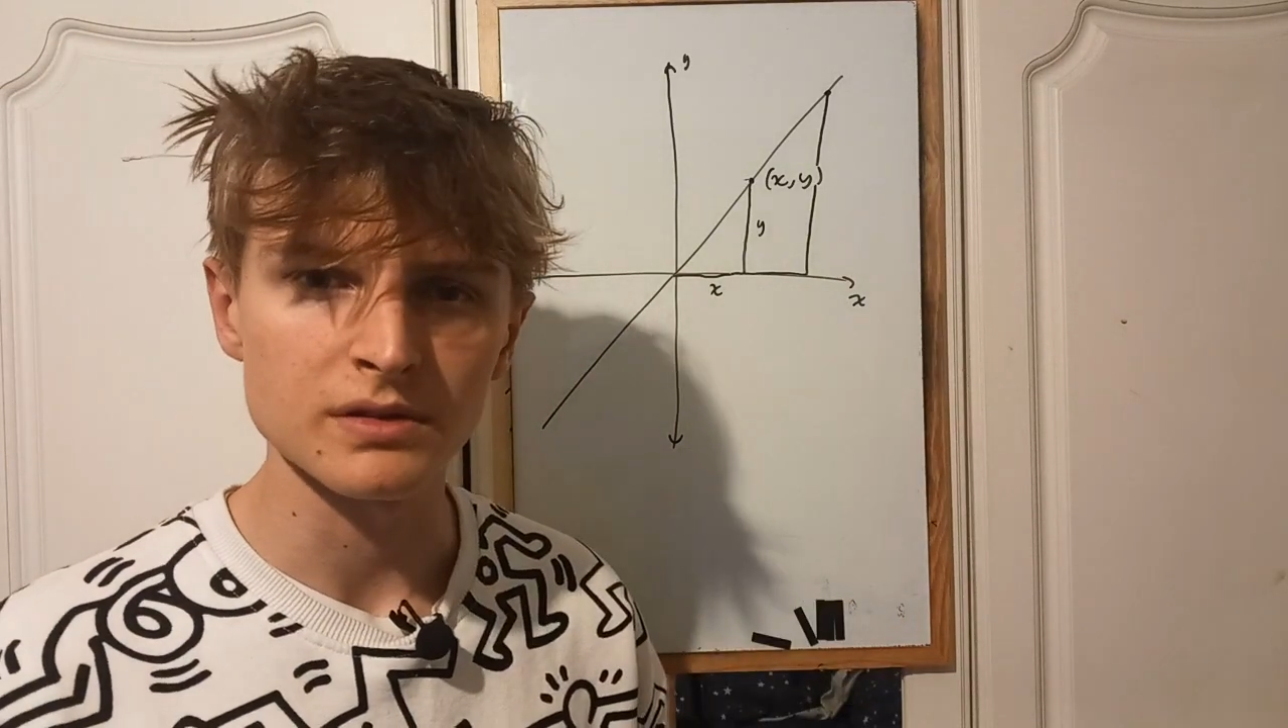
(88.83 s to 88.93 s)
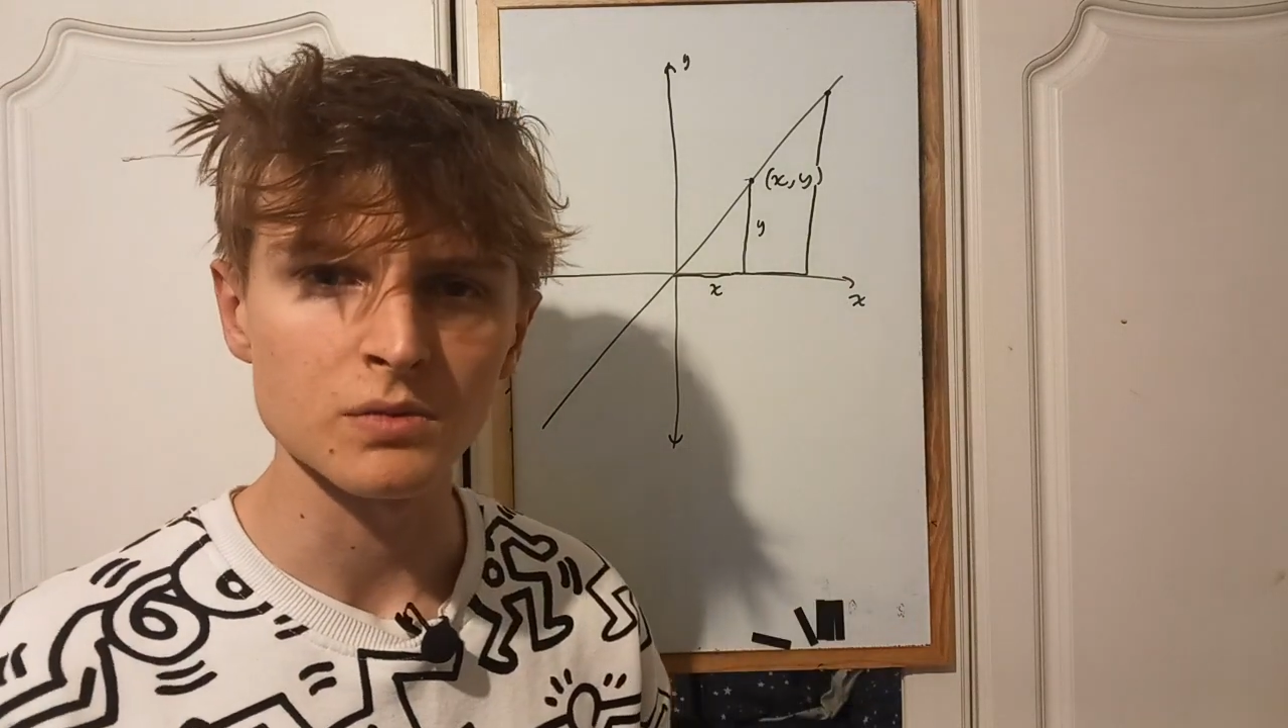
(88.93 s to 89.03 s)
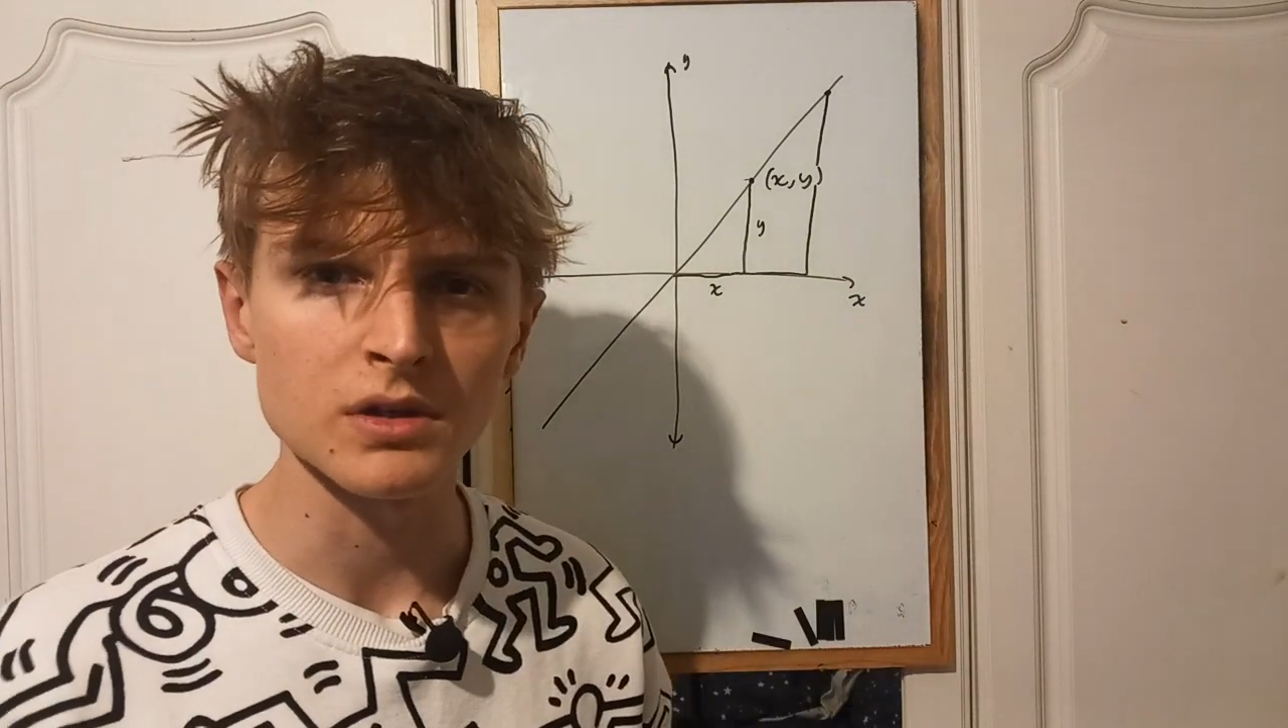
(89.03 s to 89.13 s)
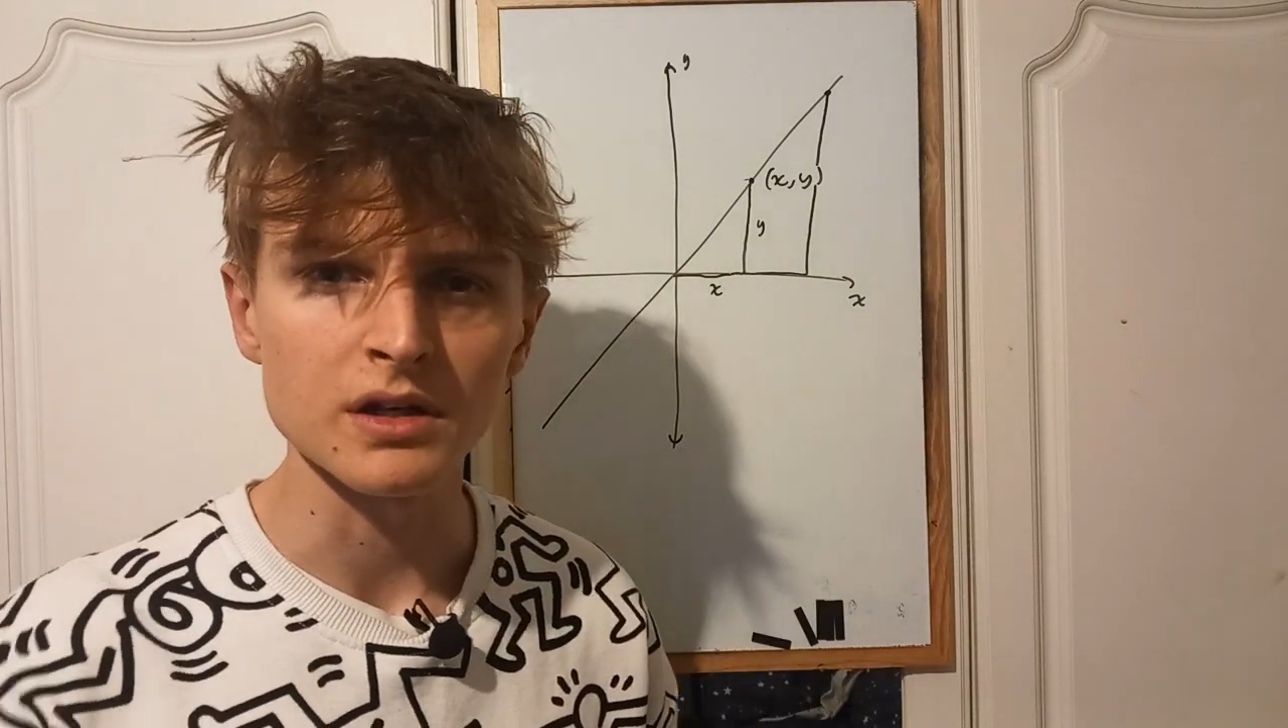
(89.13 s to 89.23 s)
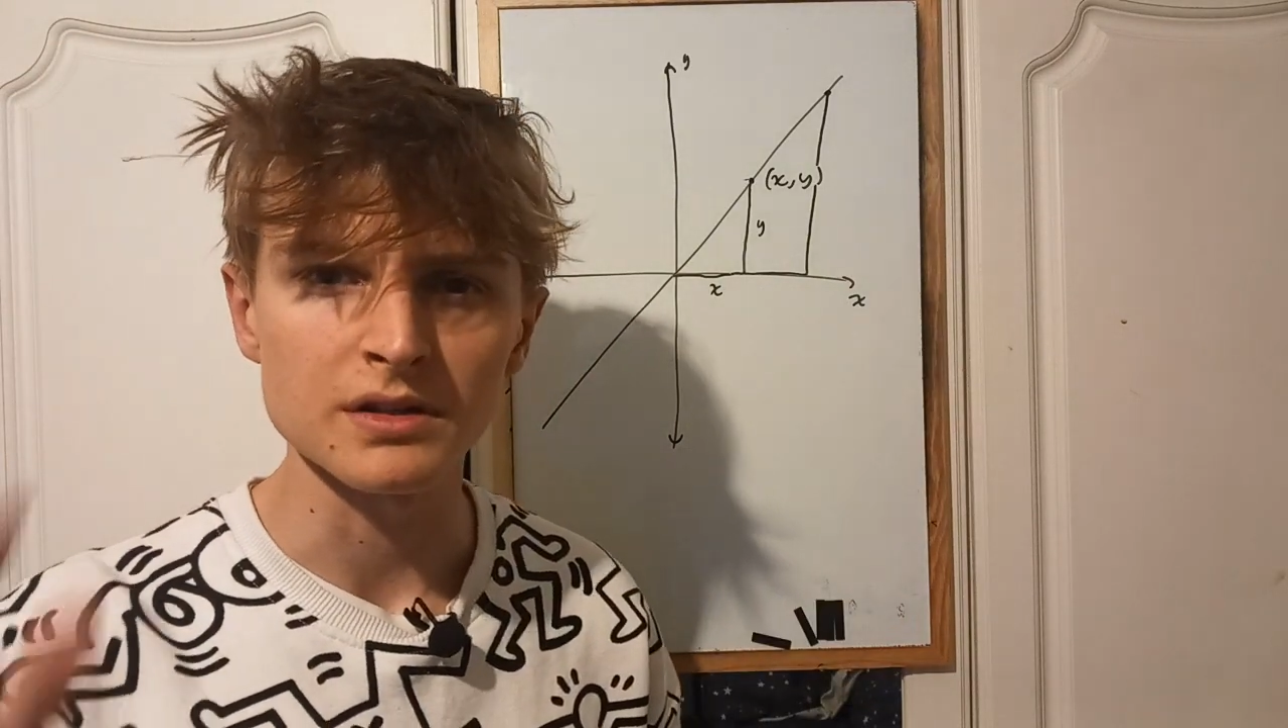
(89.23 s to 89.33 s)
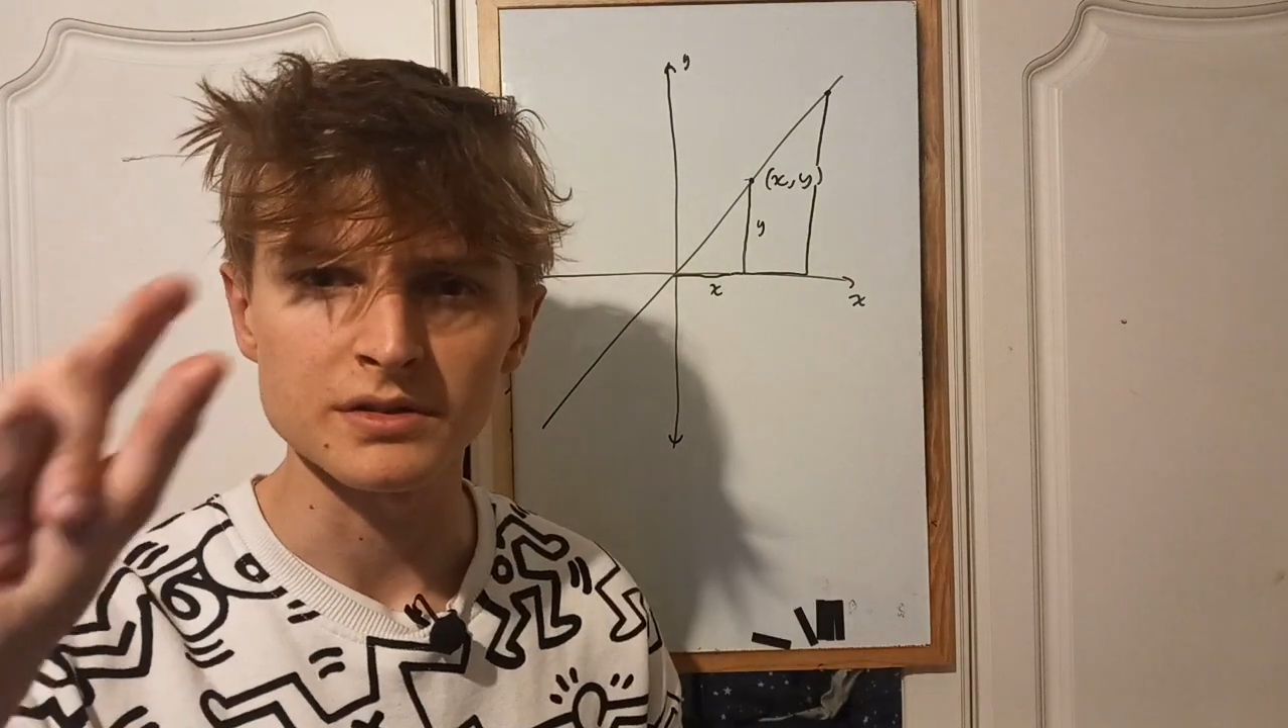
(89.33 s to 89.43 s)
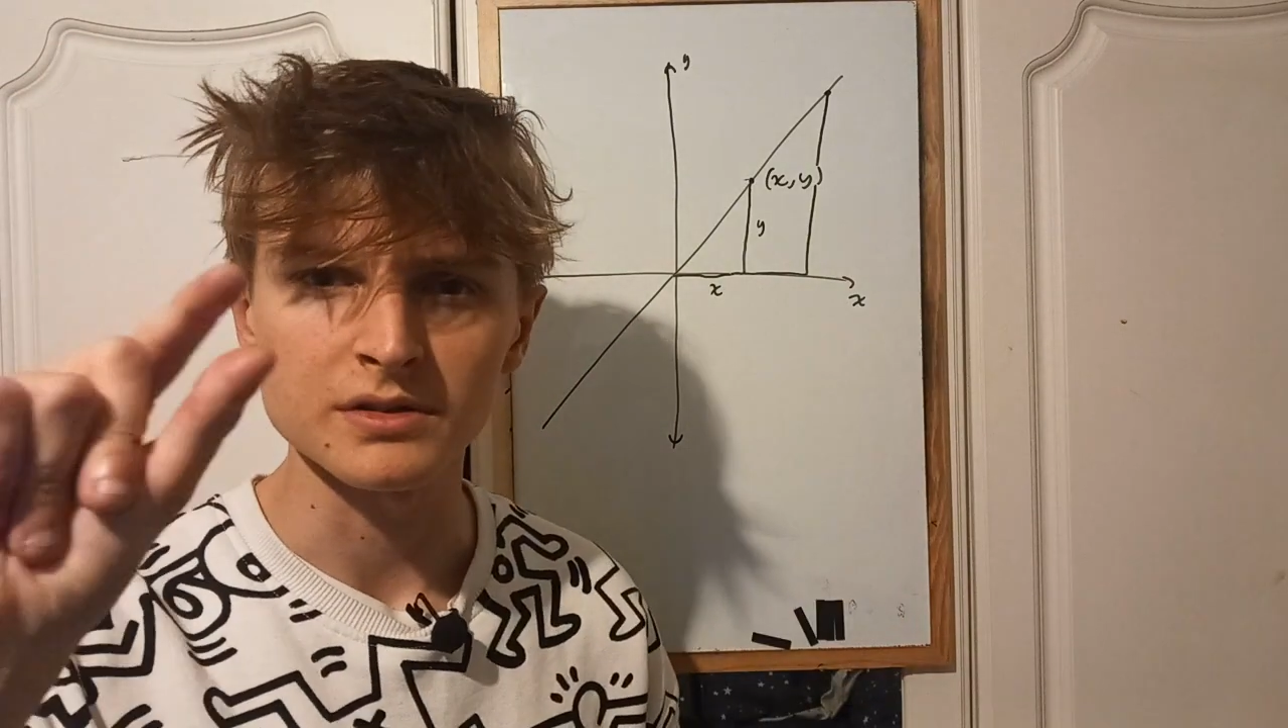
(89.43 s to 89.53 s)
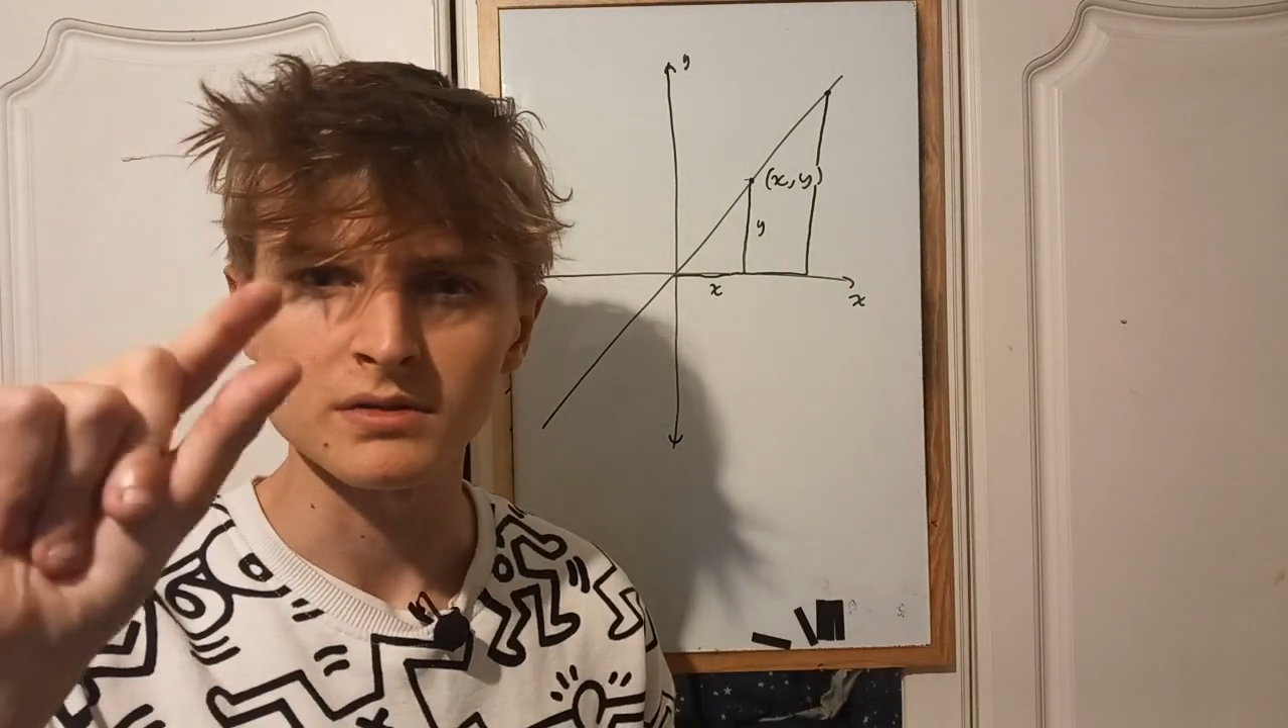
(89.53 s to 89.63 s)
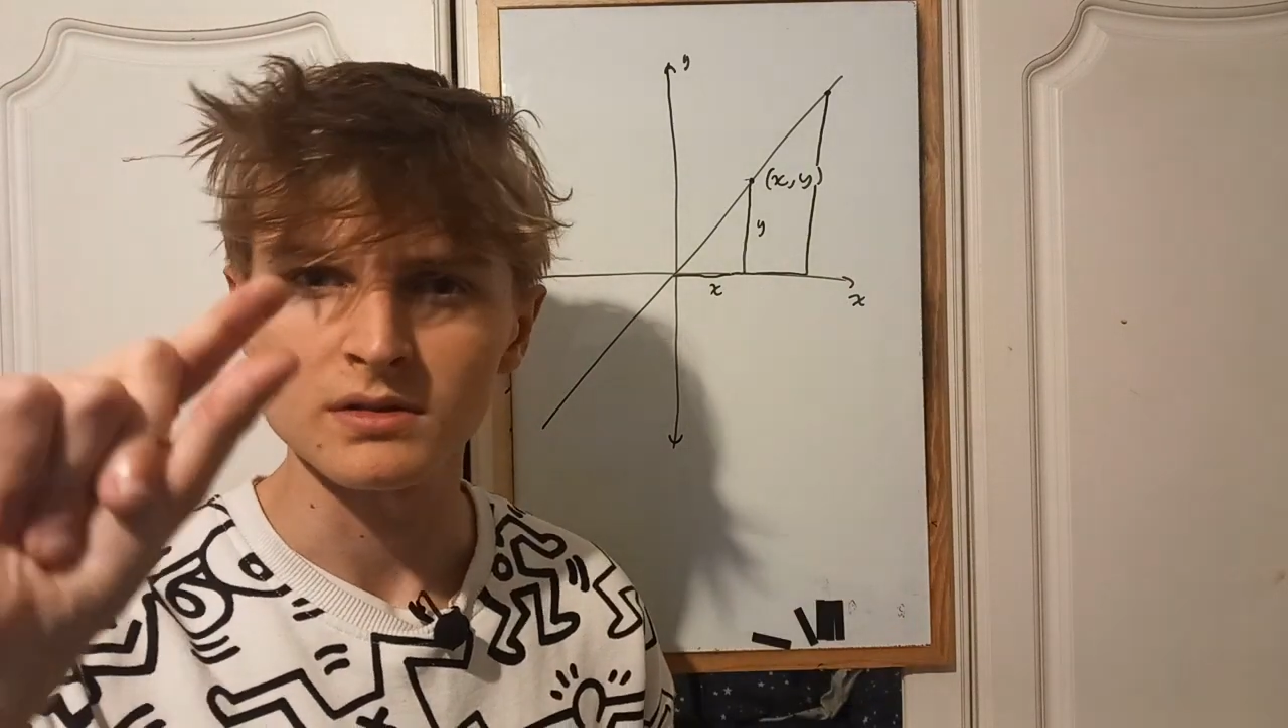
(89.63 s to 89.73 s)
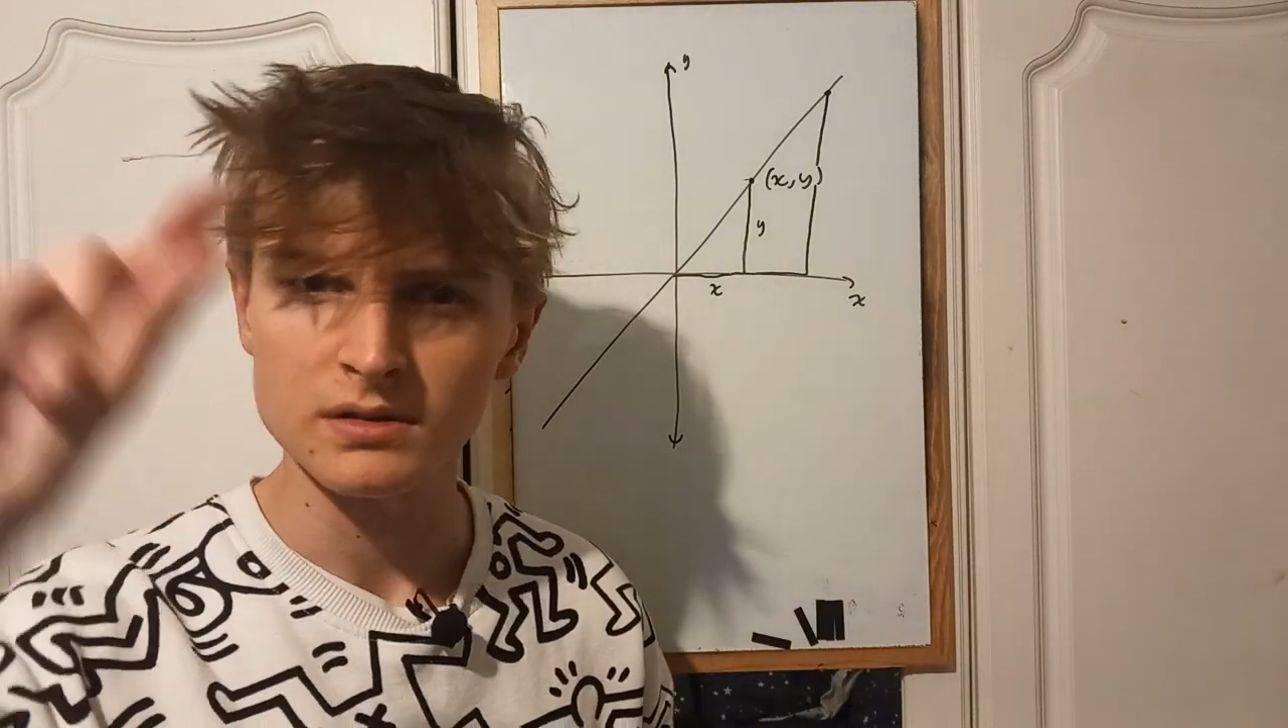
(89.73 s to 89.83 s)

in Word and you